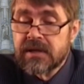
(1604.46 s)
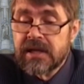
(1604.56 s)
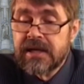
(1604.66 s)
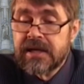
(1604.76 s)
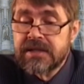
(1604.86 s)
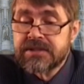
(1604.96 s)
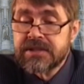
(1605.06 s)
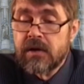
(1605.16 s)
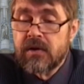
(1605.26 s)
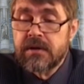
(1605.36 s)
Clegg and
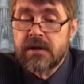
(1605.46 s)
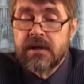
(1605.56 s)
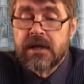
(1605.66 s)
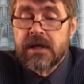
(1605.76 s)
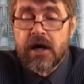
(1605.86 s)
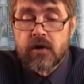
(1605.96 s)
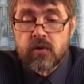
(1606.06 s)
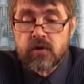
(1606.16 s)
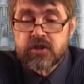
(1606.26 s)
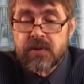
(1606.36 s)
so on, our
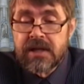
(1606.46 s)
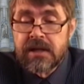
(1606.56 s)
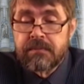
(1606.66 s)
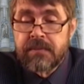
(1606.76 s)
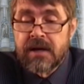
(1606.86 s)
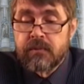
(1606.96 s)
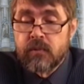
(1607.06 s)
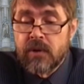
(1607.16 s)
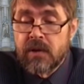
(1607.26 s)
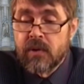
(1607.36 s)
courts
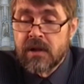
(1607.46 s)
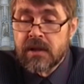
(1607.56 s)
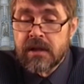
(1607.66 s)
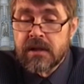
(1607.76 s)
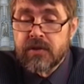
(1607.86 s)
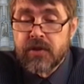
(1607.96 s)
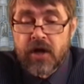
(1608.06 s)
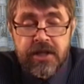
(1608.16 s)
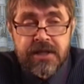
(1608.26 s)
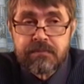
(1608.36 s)
will
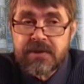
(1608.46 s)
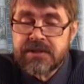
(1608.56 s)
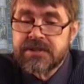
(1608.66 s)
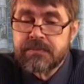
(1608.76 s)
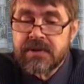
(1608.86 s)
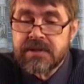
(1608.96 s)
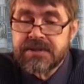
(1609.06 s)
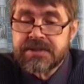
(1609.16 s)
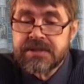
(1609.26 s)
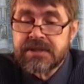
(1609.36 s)
not in principle
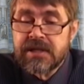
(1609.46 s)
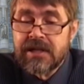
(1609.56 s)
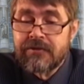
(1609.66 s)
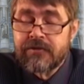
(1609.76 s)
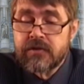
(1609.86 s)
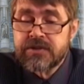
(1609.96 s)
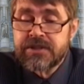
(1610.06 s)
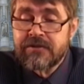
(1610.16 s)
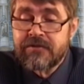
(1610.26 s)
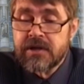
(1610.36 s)
assist in
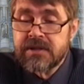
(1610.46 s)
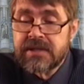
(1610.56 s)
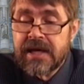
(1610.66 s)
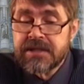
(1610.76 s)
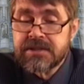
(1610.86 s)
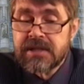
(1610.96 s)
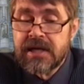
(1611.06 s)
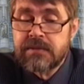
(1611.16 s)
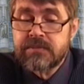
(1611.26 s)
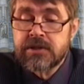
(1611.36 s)
enforcing foreign tax
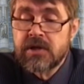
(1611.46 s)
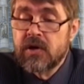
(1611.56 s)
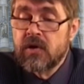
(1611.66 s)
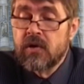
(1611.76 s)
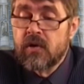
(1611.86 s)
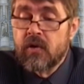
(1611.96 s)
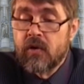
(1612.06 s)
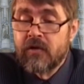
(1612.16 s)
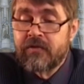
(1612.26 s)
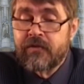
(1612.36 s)
claims
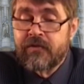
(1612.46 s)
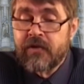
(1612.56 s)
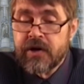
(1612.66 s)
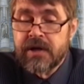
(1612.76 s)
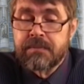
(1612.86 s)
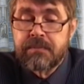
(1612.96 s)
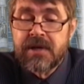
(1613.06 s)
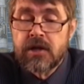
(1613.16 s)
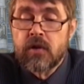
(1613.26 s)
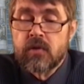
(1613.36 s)
or foreign
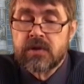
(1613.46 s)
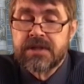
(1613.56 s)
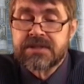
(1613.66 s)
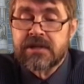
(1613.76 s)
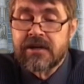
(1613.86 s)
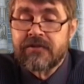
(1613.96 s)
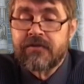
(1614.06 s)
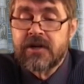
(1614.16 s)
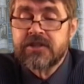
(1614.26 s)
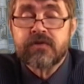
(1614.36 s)
penal orders like
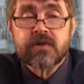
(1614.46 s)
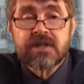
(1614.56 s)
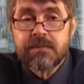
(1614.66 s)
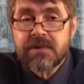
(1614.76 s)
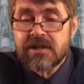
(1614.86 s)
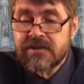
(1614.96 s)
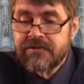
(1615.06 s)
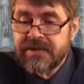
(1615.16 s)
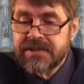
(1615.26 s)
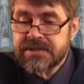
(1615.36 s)
fines for criminal
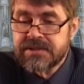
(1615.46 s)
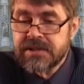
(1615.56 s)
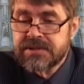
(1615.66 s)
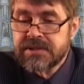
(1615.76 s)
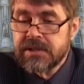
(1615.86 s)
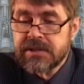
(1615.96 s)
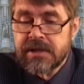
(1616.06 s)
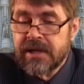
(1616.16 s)
offences, etc.